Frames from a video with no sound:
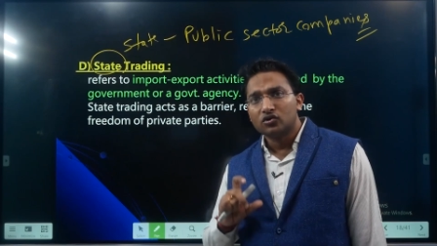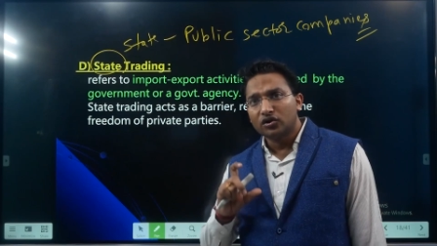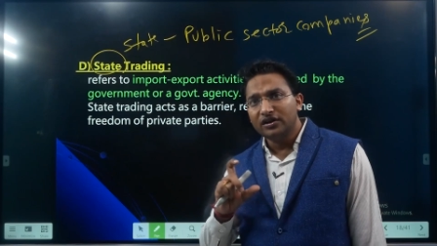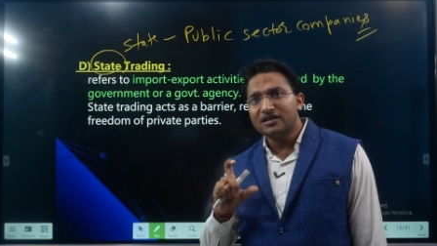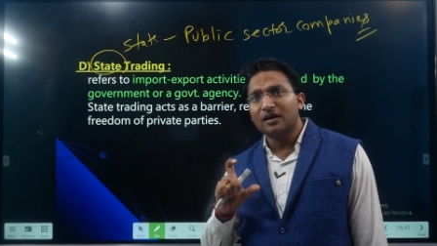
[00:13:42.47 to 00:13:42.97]

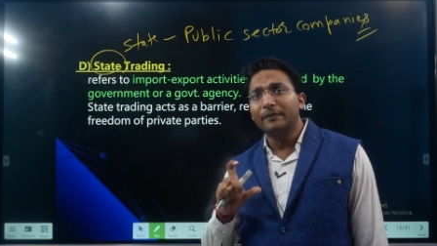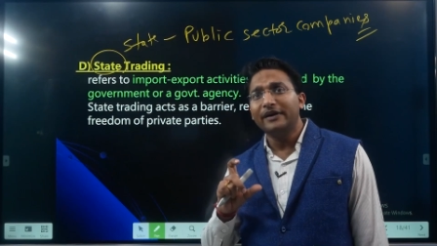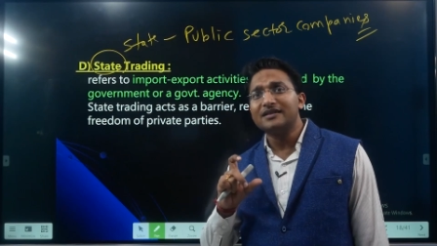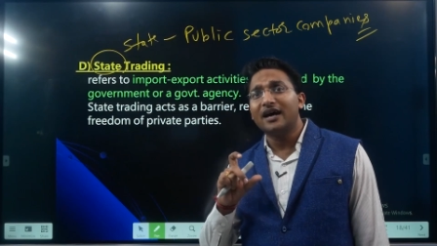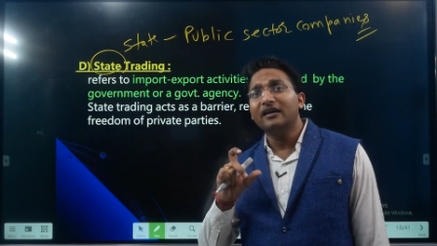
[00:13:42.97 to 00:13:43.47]
So these
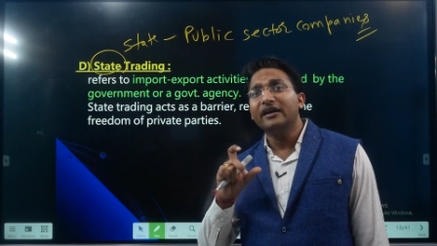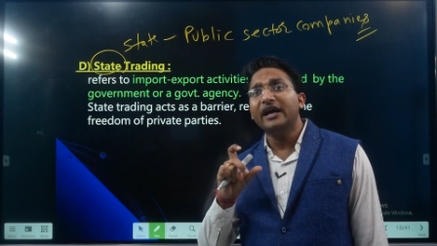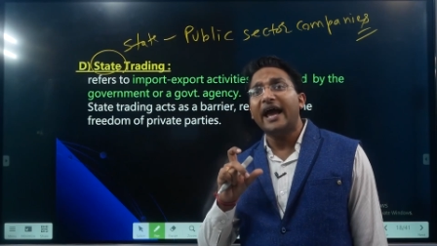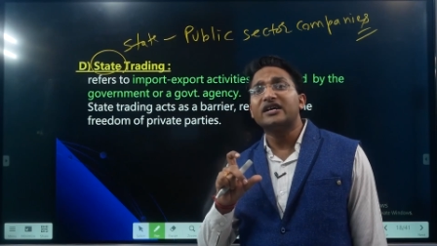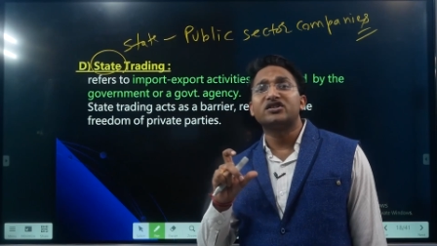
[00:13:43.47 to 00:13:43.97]
companies are
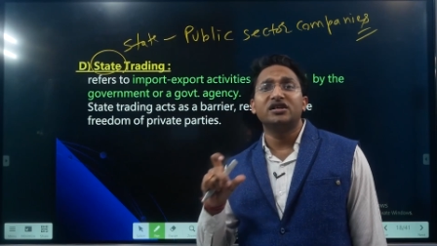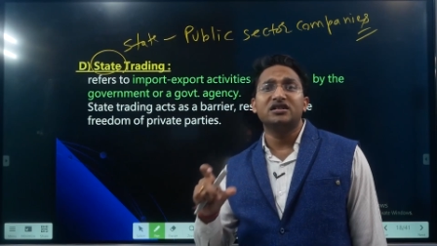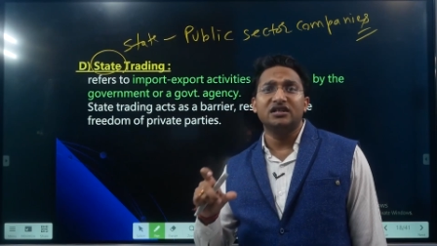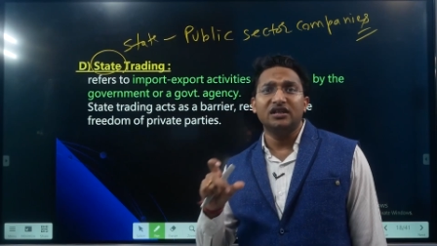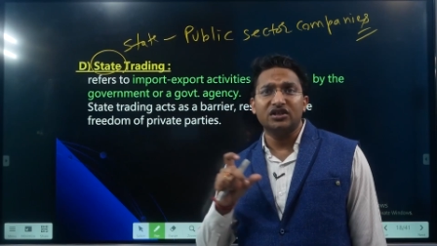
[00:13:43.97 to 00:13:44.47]

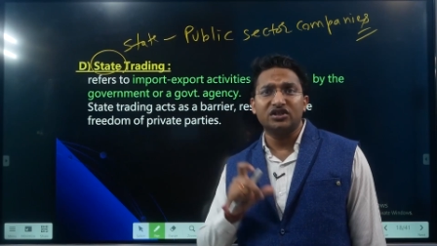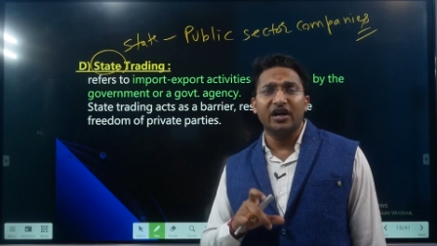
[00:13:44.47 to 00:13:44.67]
STC,